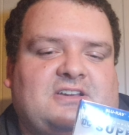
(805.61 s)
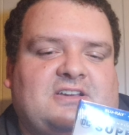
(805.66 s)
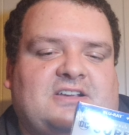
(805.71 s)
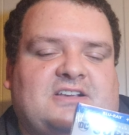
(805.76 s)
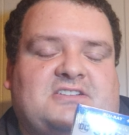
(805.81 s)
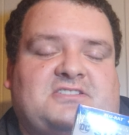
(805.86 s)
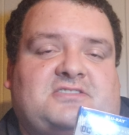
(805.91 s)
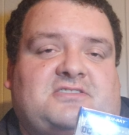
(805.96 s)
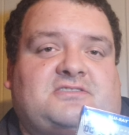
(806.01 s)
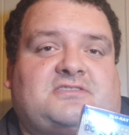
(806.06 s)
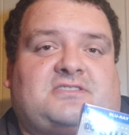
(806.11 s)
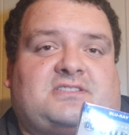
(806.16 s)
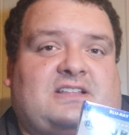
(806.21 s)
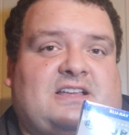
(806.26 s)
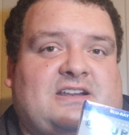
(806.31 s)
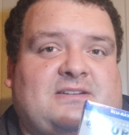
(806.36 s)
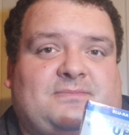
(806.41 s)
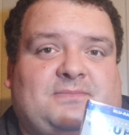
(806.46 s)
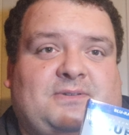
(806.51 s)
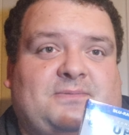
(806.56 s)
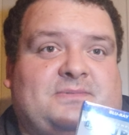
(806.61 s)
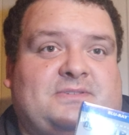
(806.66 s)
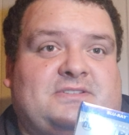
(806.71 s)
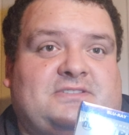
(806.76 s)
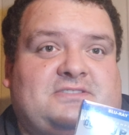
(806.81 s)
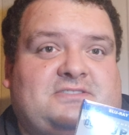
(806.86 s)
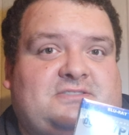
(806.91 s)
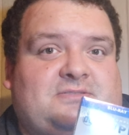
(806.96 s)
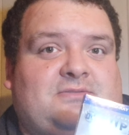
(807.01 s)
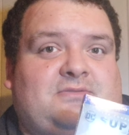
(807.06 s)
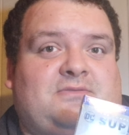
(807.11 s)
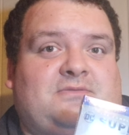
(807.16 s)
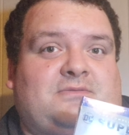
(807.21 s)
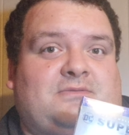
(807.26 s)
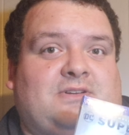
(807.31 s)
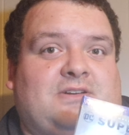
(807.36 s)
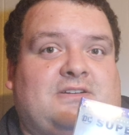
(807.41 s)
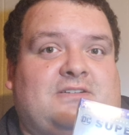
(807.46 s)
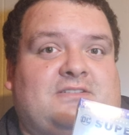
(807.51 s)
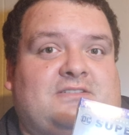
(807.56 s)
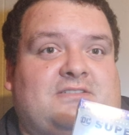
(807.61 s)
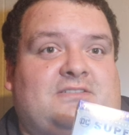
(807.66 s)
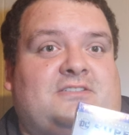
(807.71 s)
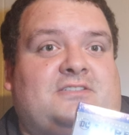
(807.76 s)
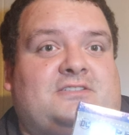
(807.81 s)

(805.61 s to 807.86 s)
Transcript: Because there's a lot of moments where